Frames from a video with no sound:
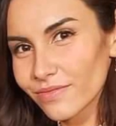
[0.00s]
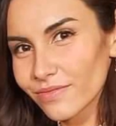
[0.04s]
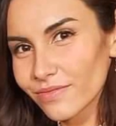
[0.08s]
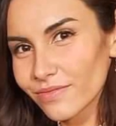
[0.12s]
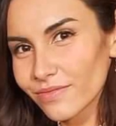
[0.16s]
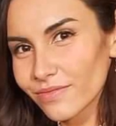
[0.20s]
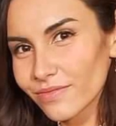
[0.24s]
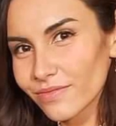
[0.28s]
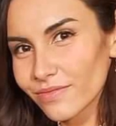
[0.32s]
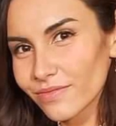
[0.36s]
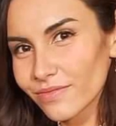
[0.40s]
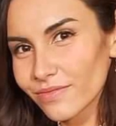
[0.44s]

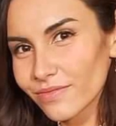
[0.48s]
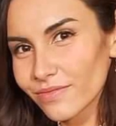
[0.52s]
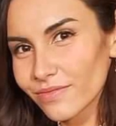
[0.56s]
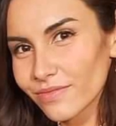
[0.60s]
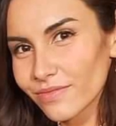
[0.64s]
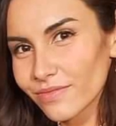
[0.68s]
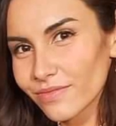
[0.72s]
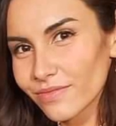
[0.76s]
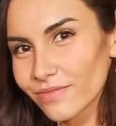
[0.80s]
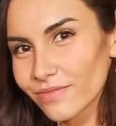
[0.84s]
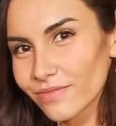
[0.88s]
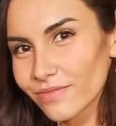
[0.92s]

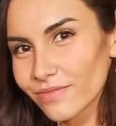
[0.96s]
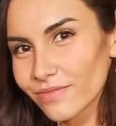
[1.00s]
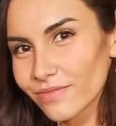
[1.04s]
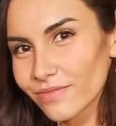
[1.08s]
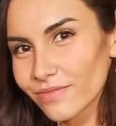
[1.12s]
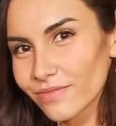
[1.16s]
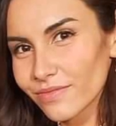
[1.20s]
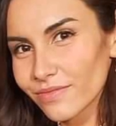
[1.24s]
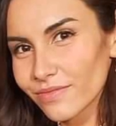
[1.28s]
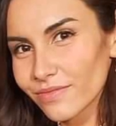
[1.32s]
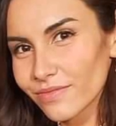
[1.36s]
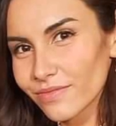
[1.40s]

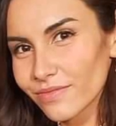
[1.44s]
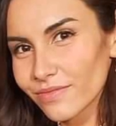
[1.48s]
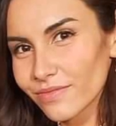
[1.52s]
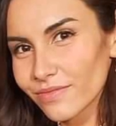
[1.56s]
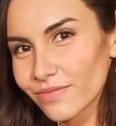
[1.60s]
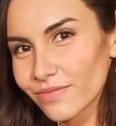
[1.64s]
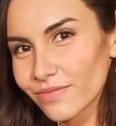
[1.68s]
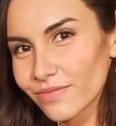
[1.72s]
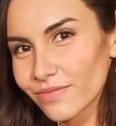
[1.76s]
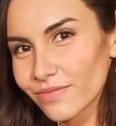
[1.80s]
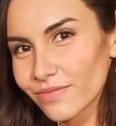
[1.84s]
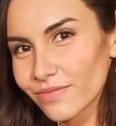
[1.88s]

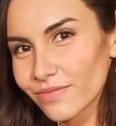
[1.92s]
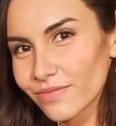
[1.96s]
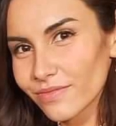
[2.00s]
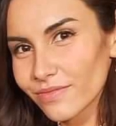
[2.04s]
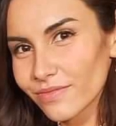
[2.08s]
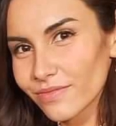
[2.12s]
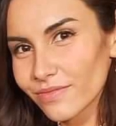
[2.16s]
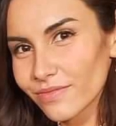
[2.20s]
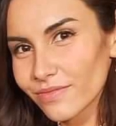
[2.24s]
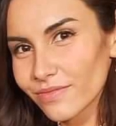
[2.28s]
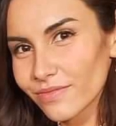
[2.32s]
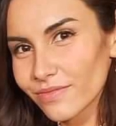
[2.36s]

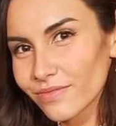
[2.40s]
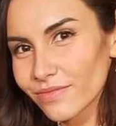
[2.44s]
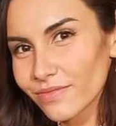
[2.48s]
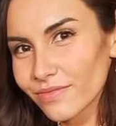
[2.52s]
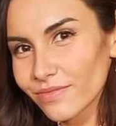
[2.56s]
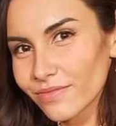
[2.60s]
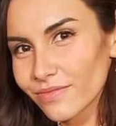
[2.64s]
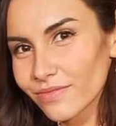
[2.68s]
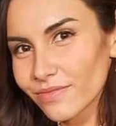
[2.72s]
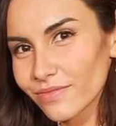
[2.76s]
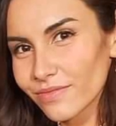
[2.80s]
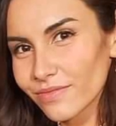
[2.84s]

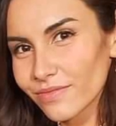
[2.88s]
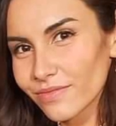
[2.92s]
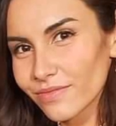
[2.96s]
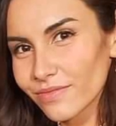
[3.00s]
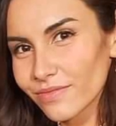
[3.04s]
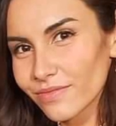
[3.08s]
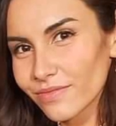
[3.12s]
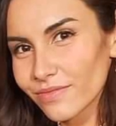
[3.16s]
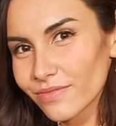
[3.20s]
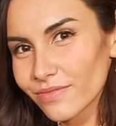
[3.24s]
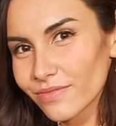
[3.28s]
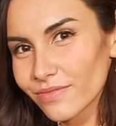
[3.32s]

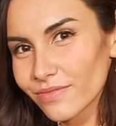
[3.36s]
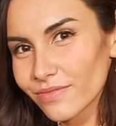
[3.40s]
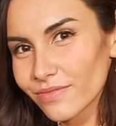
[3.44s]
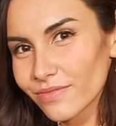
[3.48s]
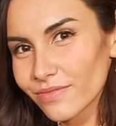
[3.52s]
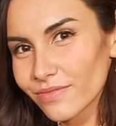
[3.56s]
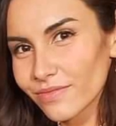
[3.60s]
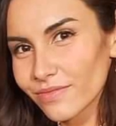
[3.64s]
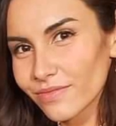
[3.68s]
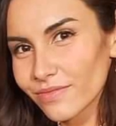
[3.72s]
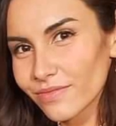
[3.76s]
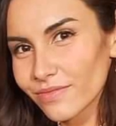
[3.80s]

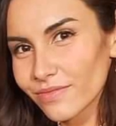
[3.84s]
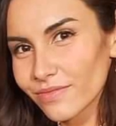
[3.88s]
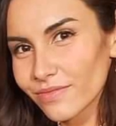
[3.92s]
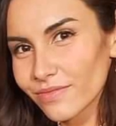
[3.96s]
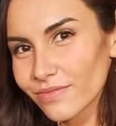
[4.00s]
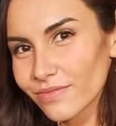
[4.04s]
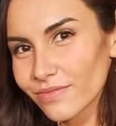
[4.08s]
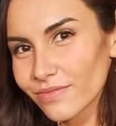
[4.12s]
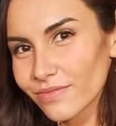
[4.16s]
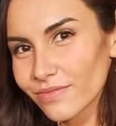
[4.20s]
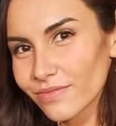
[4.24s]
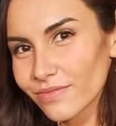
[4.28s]

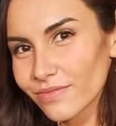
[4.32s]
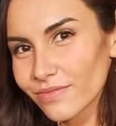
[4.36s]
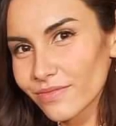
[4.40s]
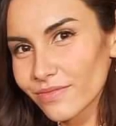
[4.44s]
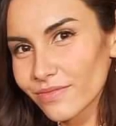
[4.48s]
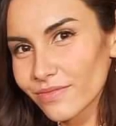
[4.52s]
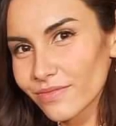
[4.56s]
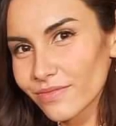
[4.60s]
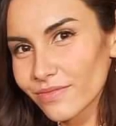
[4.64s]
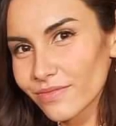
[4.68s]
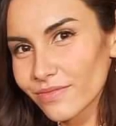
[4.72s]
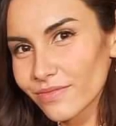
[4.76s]

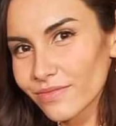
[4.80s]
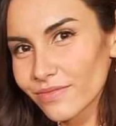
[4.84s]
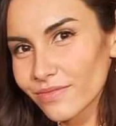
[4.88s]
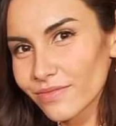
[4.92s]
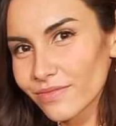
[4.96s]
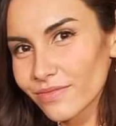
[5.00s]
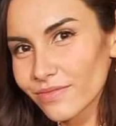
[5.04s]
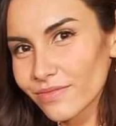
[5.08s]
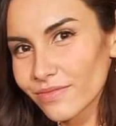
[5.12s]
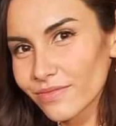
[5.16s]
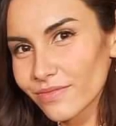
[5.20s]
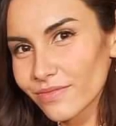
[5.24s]

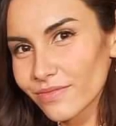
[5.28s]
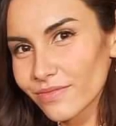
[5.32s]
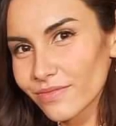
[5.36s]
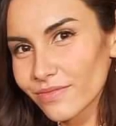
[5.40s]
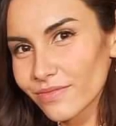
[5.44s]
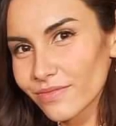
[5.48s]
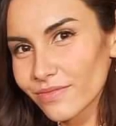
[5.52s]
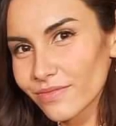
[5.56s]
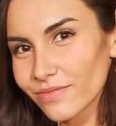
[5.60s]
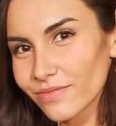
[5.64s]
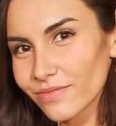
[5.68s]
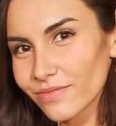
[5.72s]

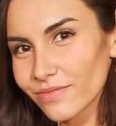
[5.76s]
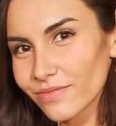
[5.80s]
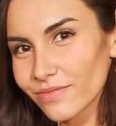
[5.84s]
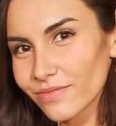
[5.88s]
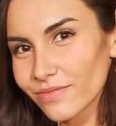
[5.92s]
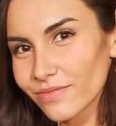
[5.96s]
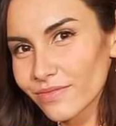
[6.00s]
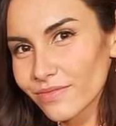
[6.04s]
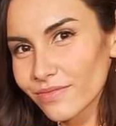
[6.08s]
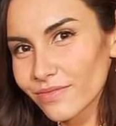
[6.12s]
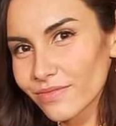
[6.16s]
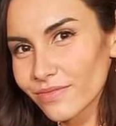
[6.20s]

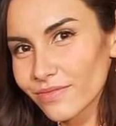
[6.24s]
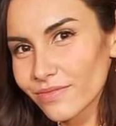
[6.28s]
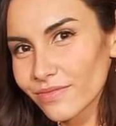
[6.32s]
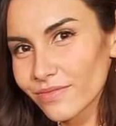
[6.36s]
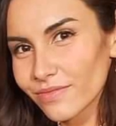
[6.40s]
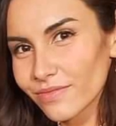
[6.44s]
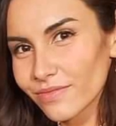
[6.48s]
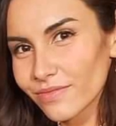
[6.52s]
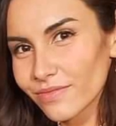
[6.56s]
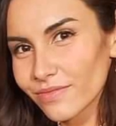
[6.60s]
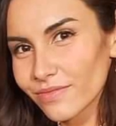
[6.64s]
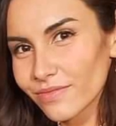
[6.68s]

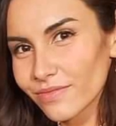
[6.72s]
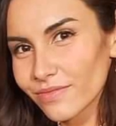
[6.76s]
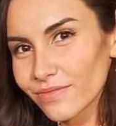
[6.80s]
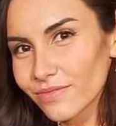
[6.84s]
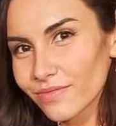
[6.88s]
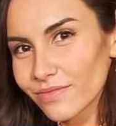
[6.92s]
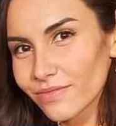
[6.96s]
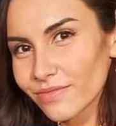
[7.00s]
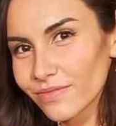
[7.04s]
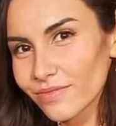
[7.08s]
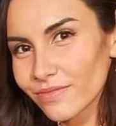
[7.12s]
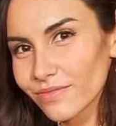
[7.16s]

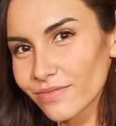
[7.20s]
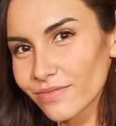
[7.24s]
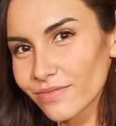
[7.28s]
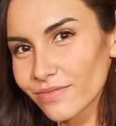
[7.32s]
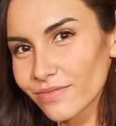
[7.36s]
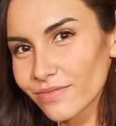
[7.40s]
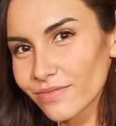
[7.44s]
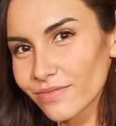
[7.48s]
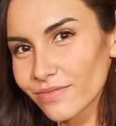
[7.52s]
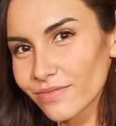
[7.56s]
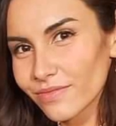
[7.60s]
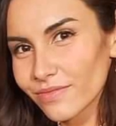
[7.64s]

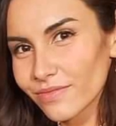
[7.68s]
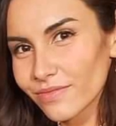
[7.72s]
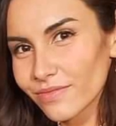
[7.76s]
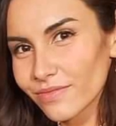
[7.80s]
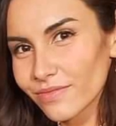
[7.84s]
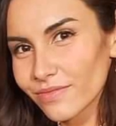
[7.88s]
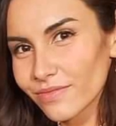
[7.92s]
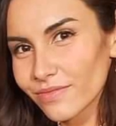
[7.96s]
The face doesn't move, so there is nothing to read.